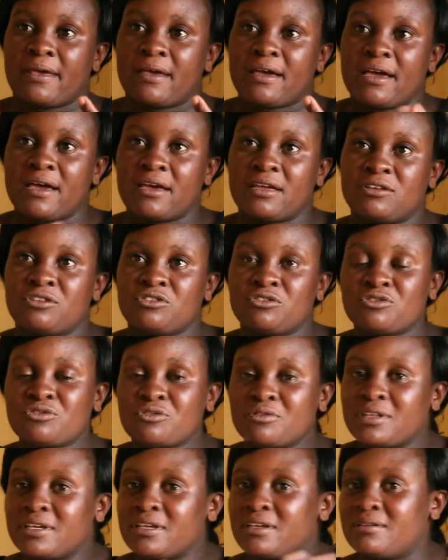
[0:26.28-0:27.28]
uh, due
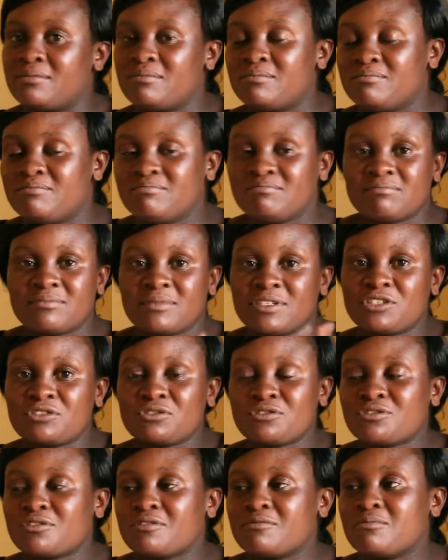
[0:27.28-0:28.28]
to the
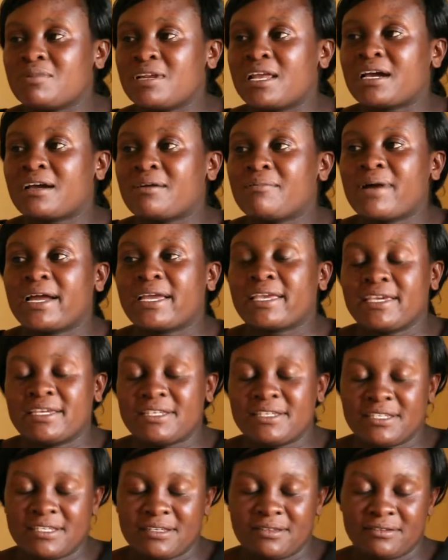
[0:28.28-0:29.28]
issues of black
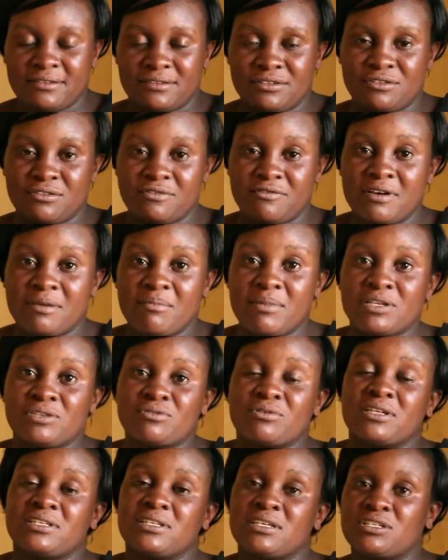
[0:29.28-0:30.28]
market, so
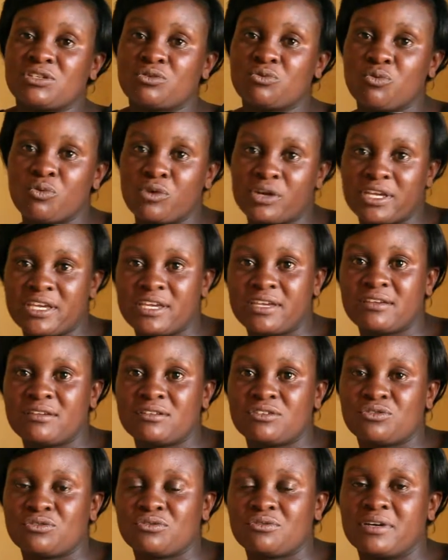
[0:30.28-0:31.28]
farmers were just
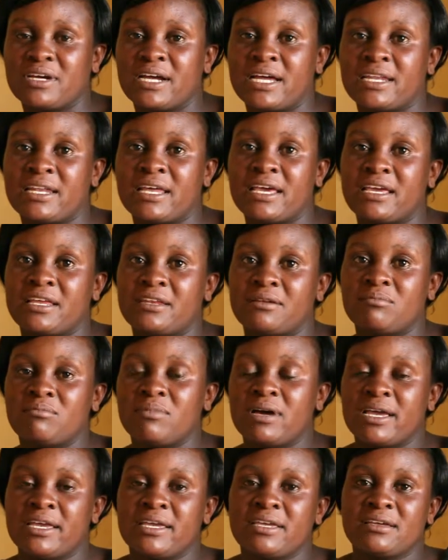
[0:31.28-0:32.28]
walking to Uganda and
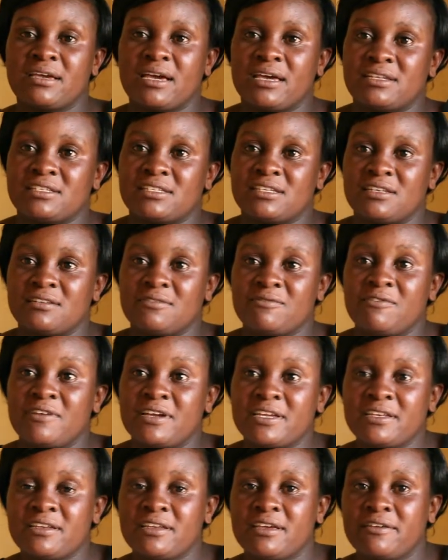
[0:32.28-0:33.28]
buying
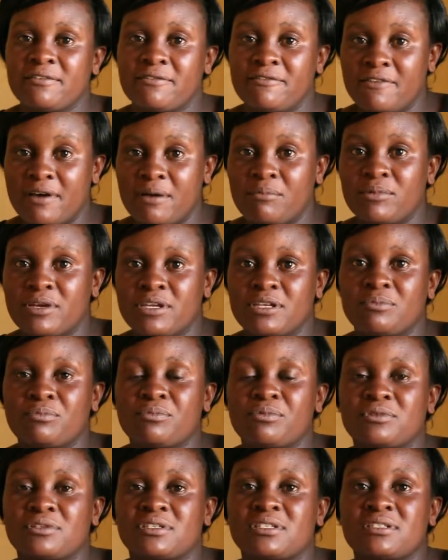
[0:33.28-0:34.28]
uncertified farm
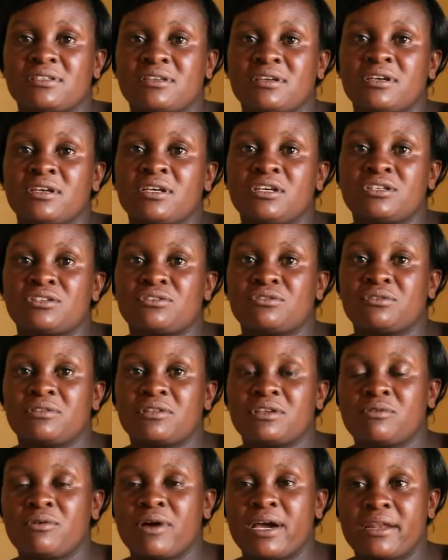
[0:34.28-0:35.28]
inputs. So
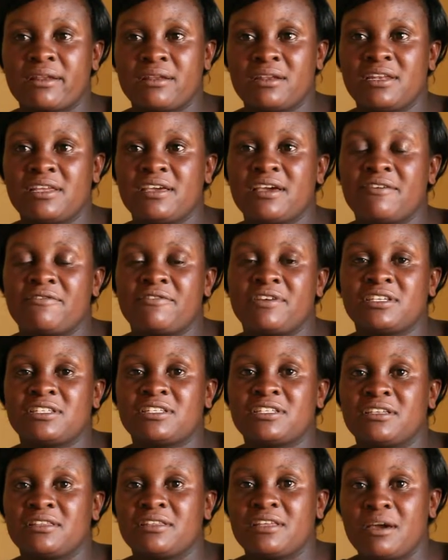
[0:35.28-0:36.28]
they were really
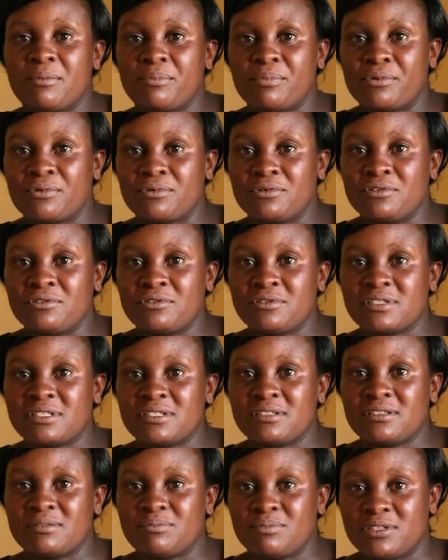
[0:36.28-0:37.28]
affecting their
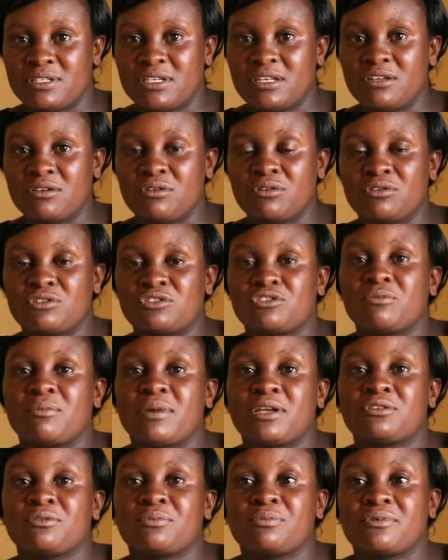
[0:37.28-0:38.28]
produce, especially on
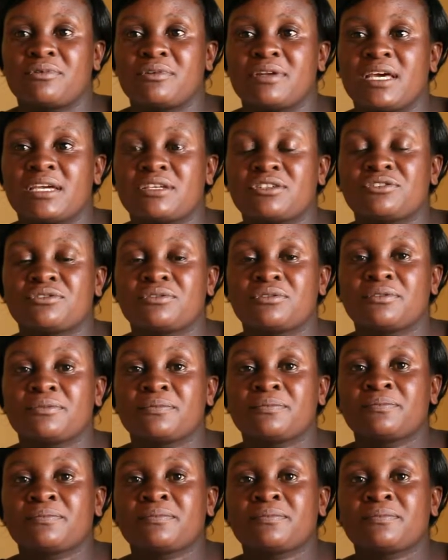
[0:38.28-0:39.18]
tomato production.